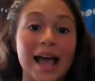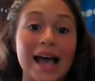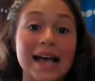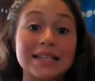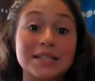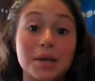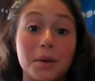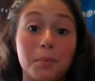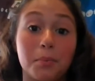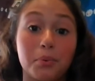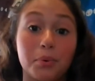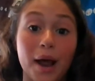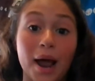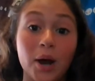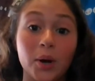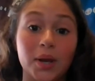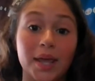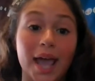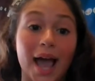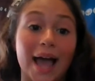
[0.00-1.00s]
As a
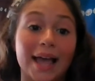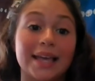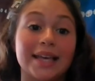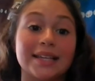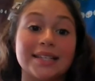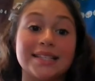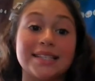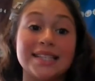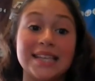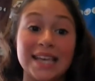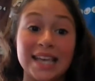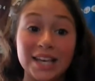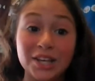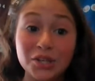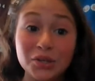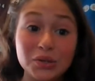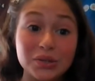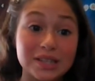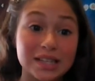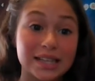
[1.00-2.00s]
brownie, I continued